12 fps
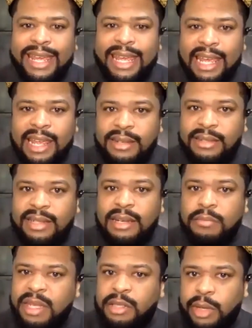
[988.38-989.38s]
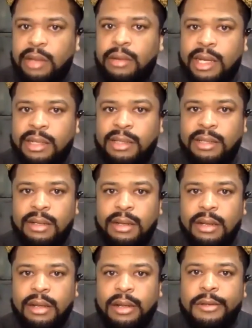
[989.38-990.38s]
innocent mental illness,
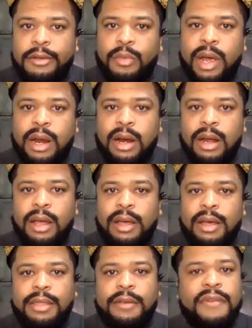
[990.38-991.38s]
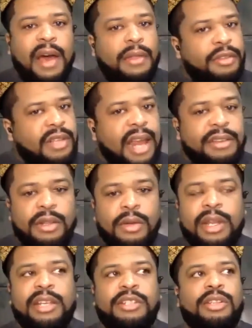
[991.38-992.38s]
where the father's got his own
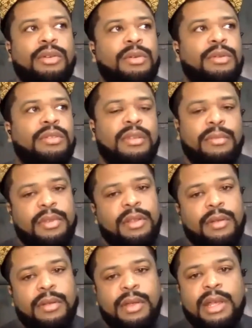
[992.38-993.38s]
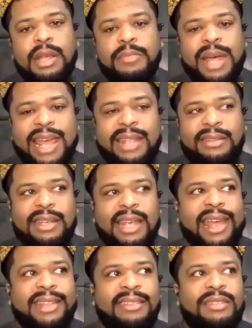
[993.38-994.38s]
issues, you know, but
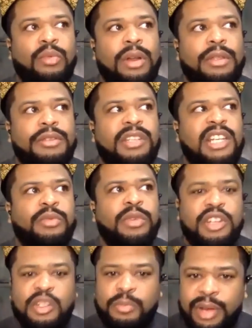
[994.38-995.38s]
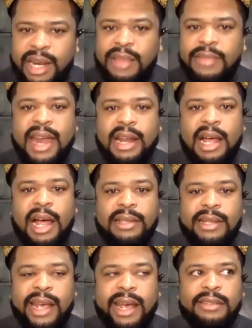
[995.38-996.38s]
it's one of those things where you just put it in that
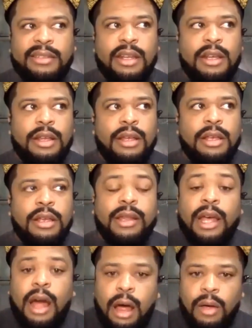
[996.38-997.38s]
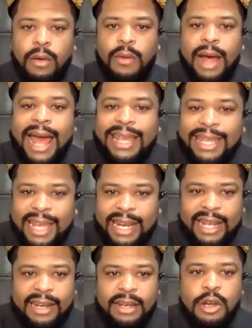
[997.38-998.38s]
context. You're like, oh, I get
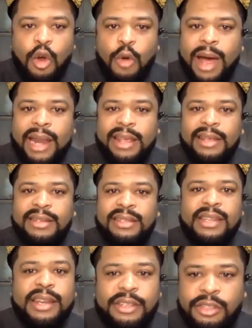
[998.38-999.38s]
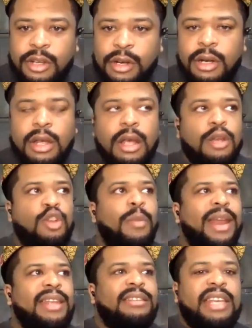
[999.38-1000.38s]
it. Nobody's sinister.
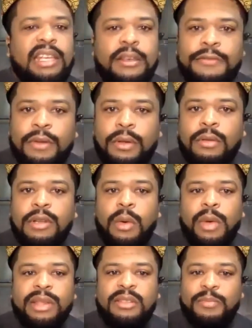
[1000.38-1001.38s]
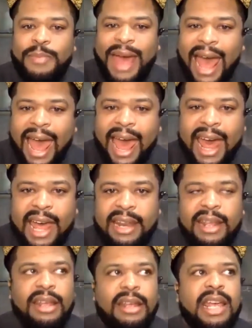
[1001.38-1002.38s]
Nobody's evil. No one's bad.
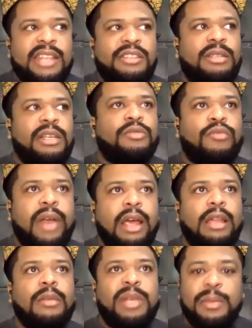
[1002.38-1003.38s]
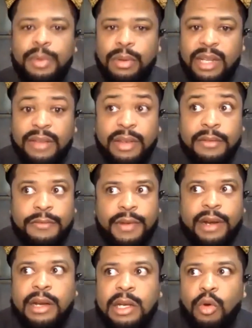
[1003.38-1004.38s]
It's just regular people living
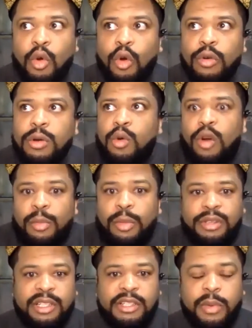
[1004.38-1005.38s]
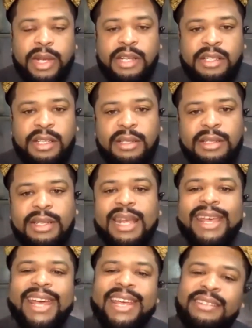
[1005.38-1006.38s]
very normal situations.
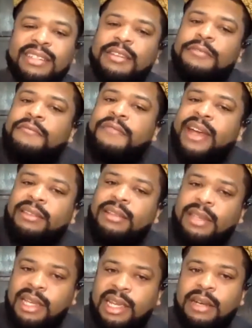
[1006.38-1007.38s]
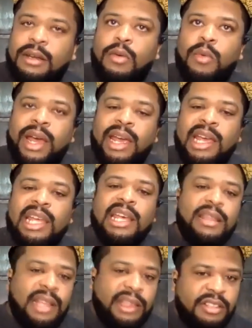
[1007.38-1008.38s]
It's just affected the kid in a way
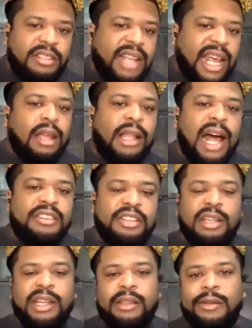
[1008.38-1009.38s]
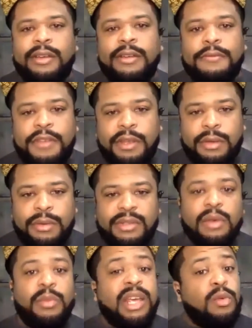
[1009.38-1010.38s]
that they're psychologically a little confused,
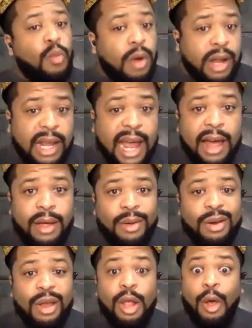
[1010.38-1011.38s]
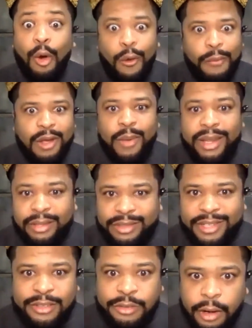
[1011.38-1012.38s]
and we can work it out. Or we could wait till
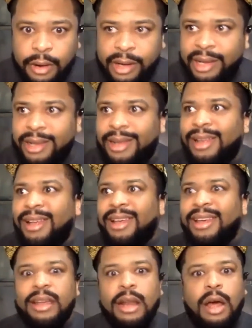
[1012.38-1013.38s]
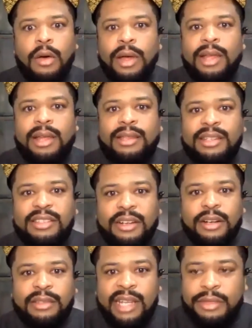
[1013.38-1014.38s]
she's 30, you know, your
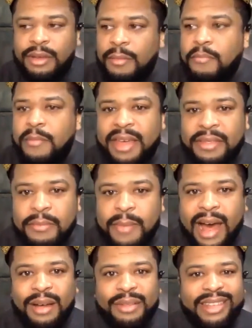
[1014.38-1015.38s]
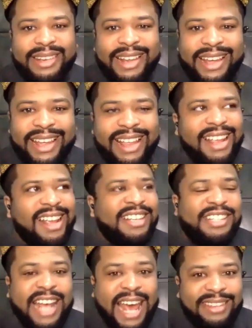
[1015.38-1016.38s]
teeth are meth mouth and like
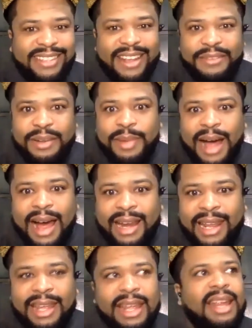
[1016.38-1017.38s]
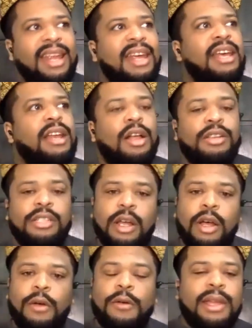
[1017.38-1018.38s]
she hates everybody, you know,
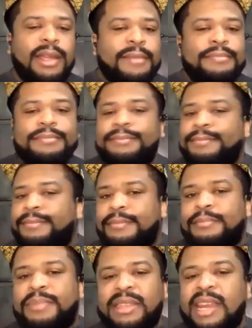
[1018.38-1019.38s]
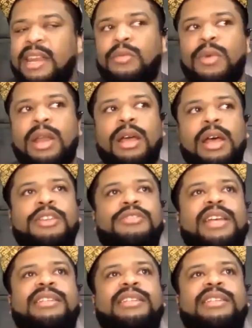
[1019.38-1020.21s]
so, but they didn't want to address